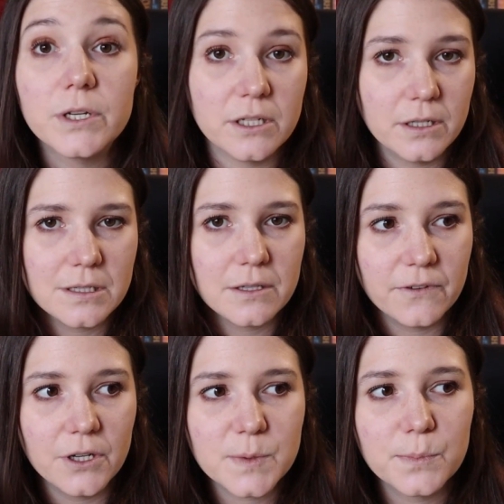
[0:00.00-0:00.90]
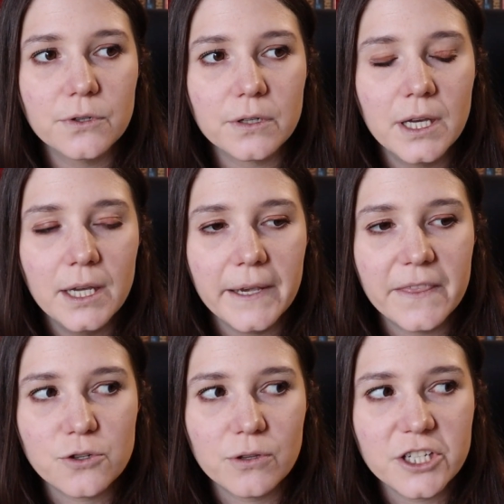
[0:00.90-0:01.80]
which is the first book
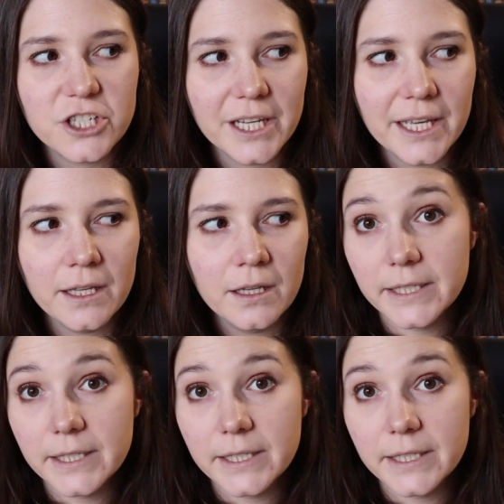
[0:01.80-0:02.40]
in the trilogy.